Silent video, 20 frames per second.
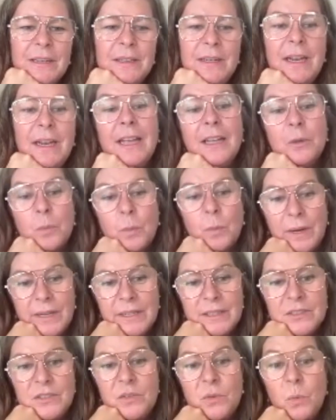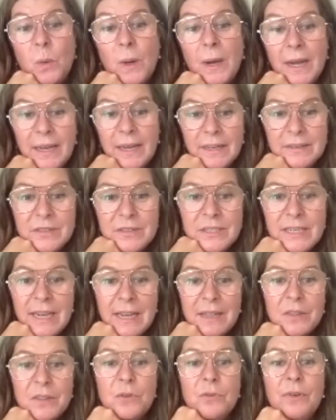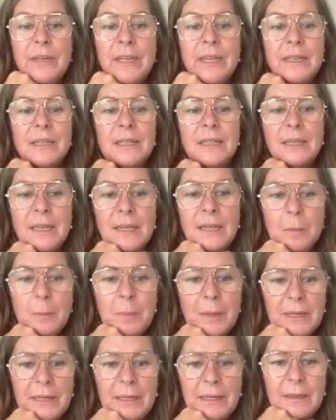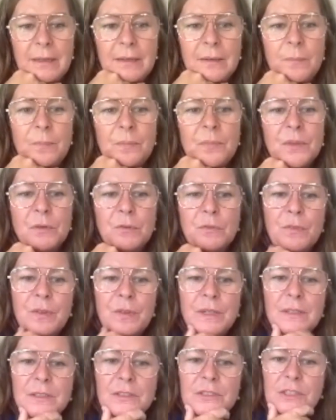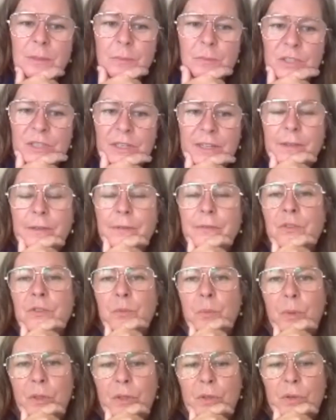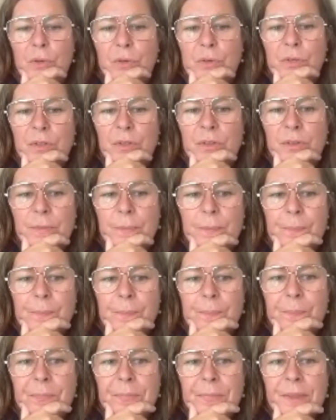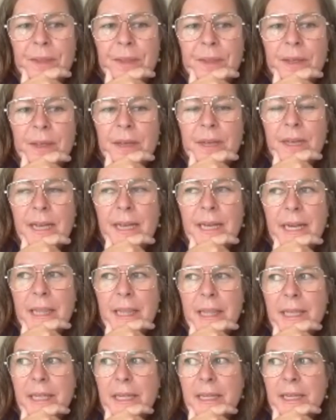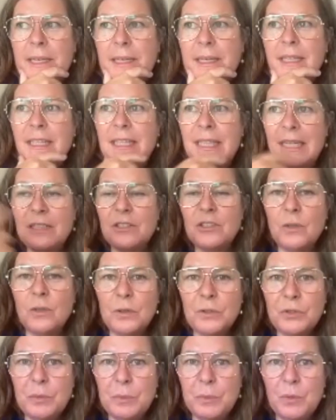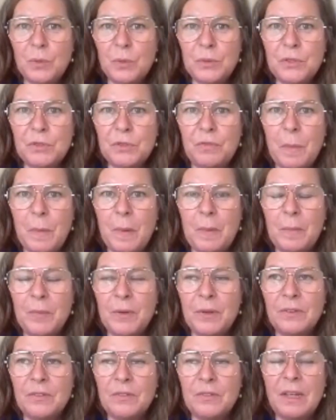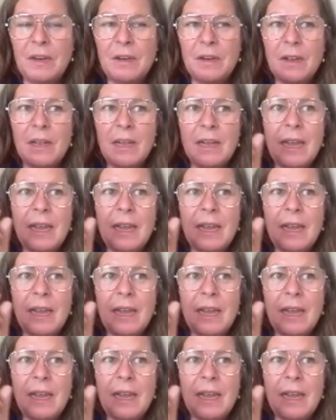Likewise, the wise, gathering it little by little, fills themselves with good. And I think that is also important to remember, that